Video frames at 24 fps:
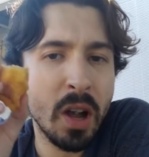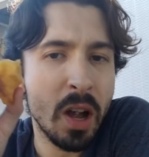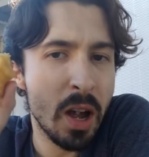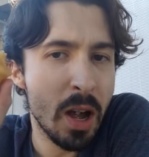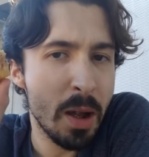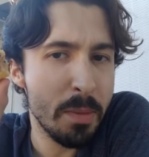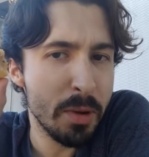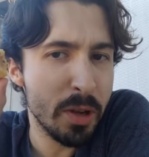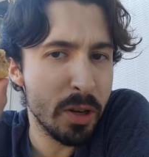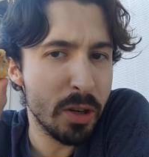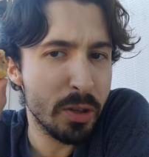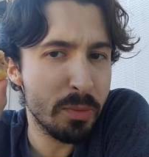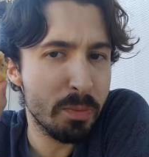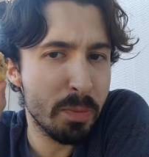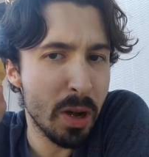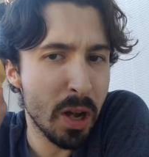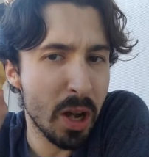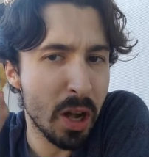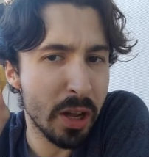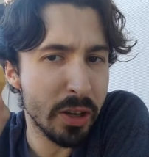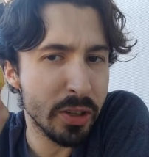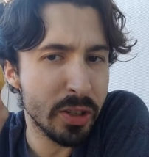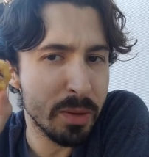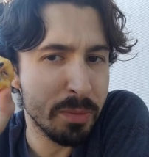I'm going to
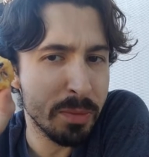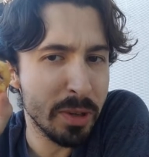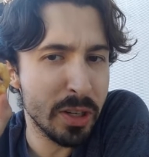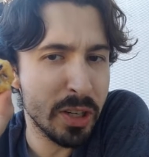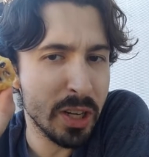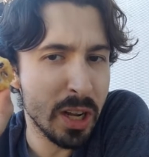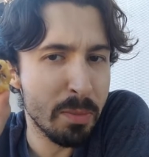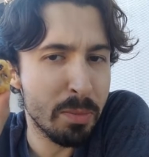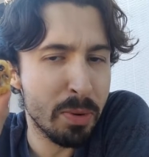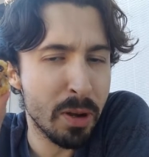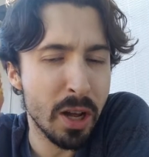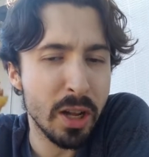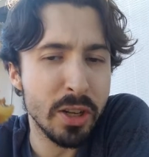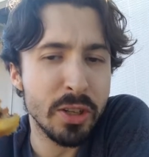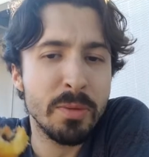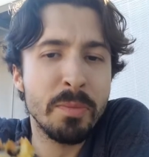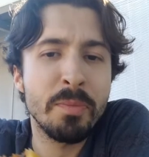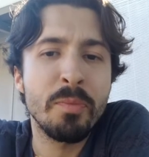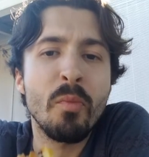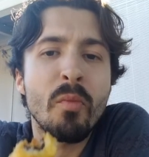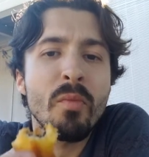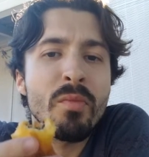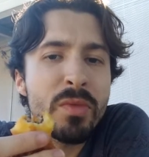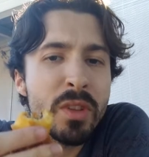pause. I'm going to take a pause.
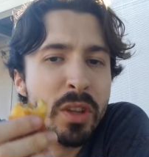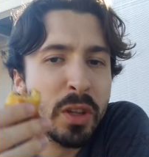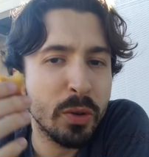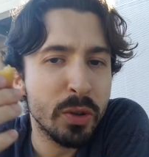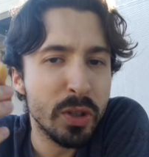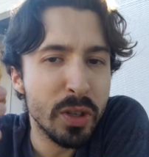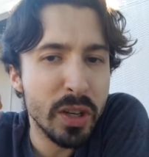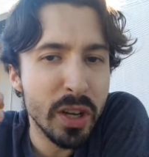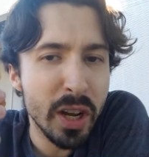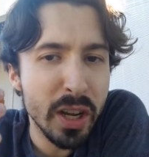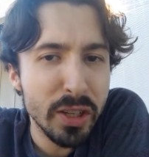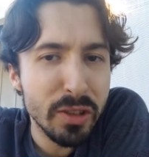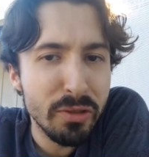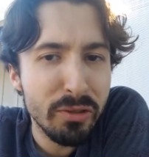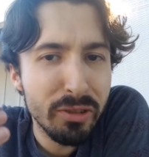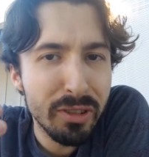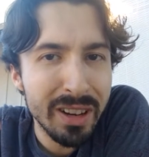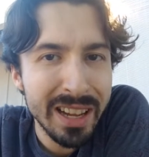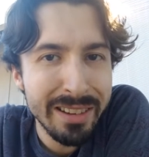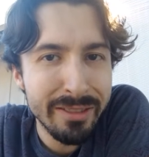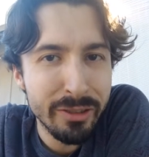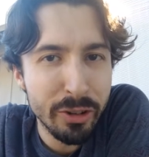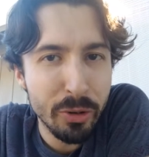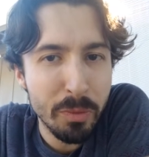There was a nice
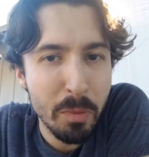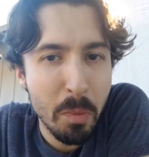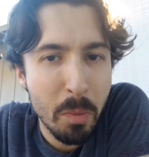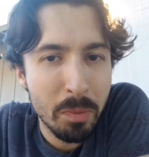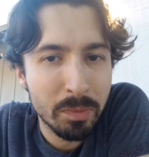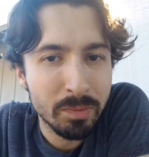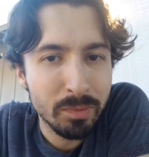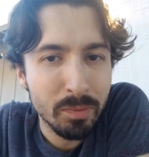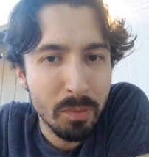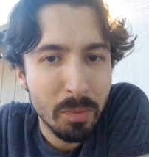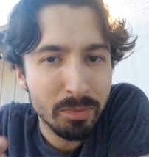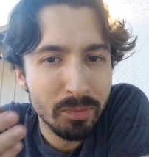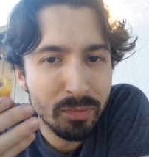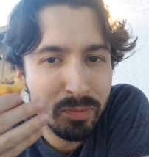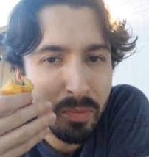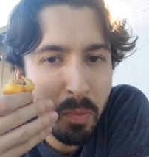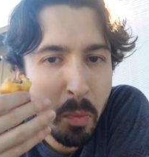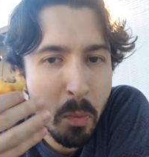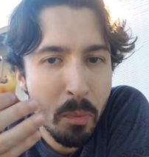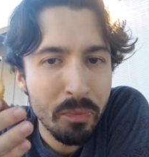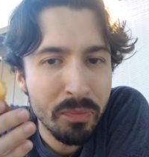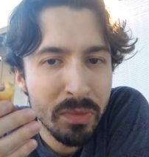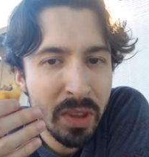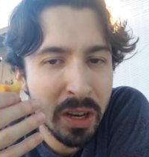flavor
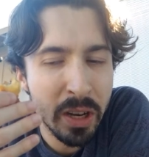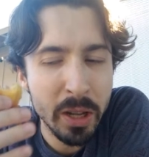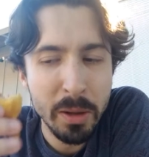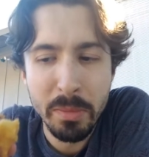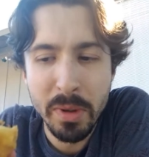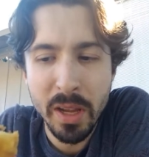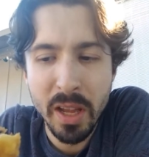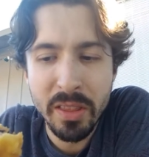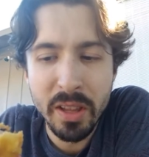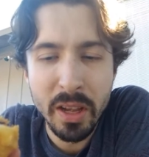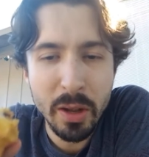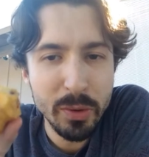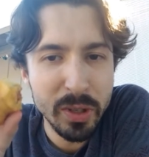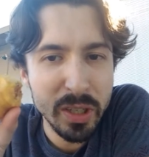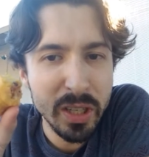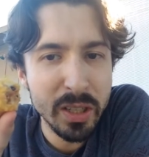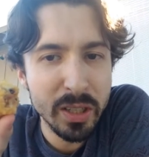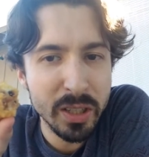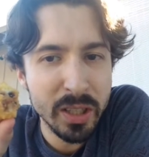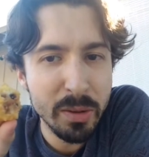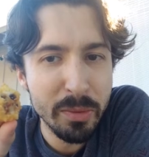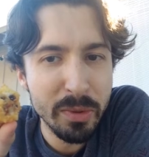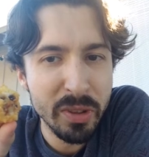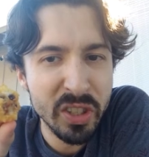that hit me. I think I was
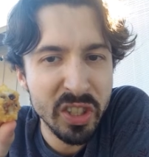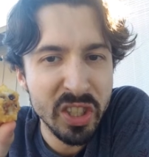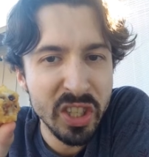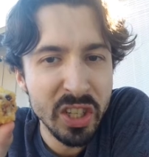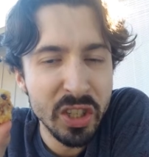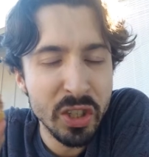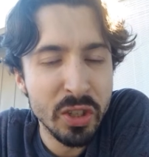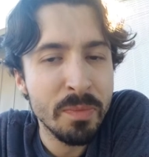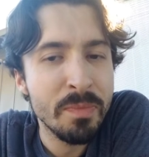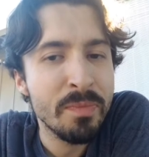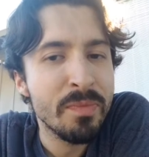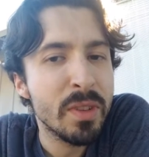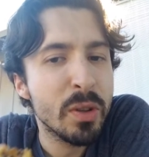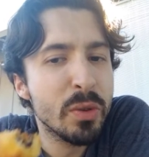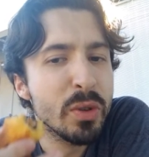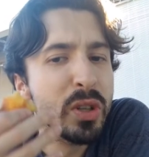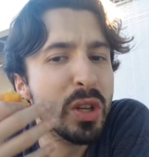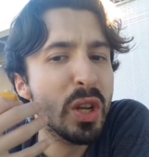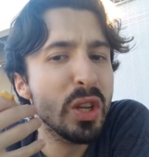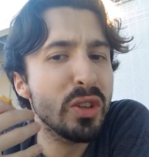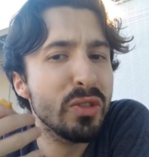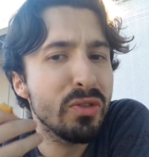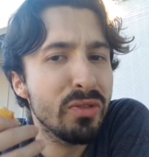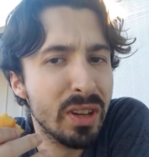eating some of the seeds. There was a
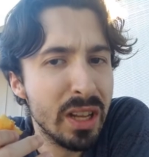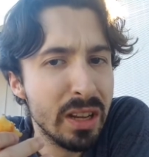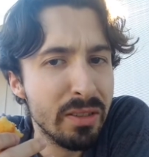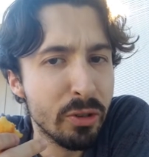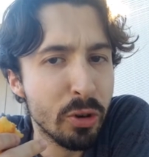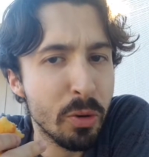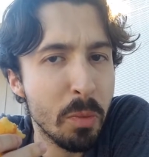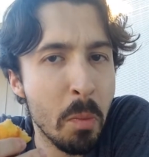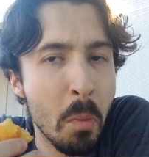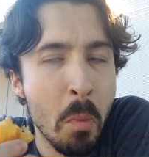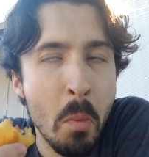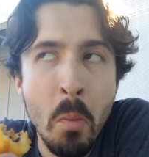nice flavor.